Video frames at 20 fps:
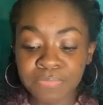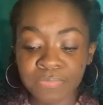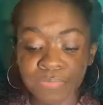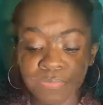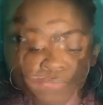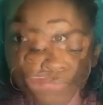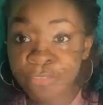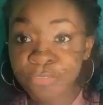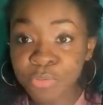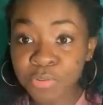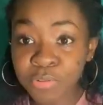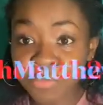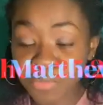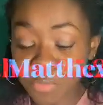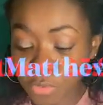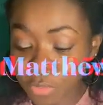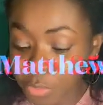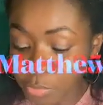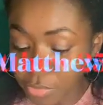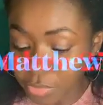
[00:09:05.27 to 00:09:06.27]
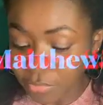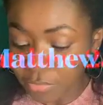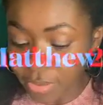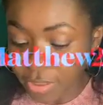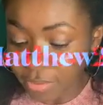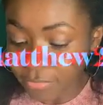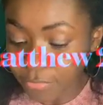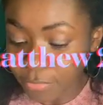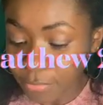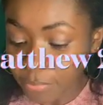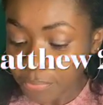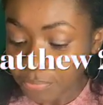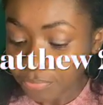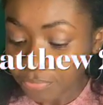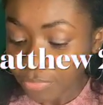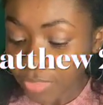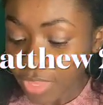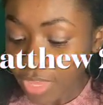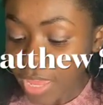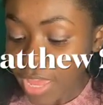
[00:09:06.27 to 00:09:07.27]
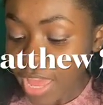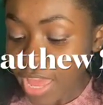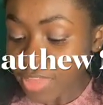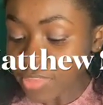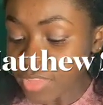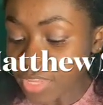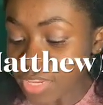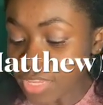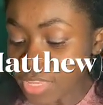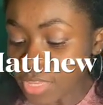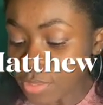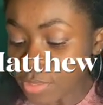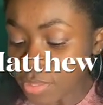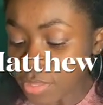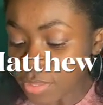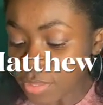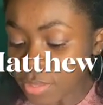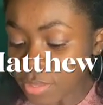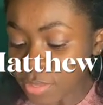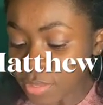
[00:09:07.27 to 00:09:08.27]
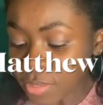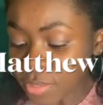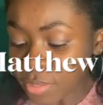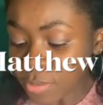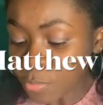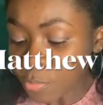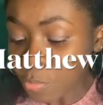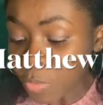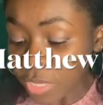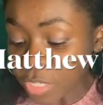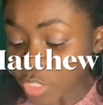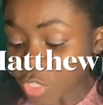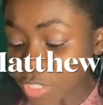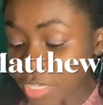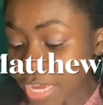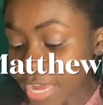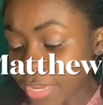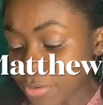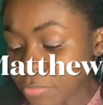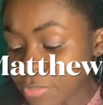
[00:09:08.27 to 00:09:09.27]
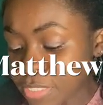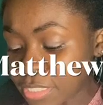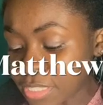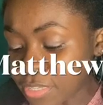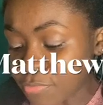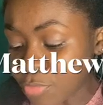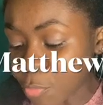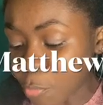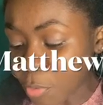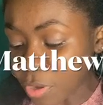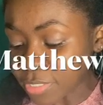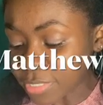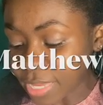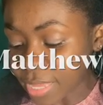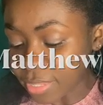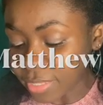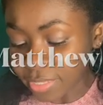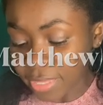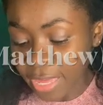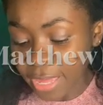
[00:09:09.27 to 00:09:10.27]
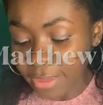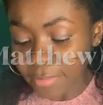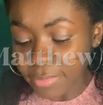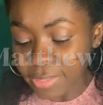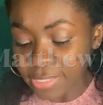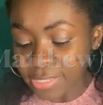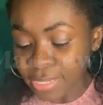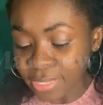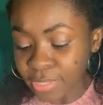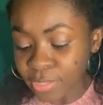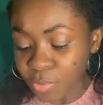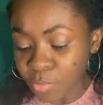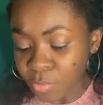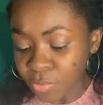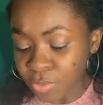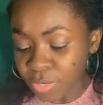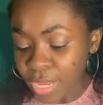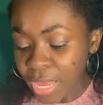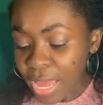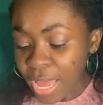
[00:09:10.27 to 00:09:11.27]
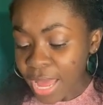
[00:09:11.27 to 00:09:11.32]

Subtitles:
25:24 and 25. "And then he which had received the 1 talent came and said, Lord,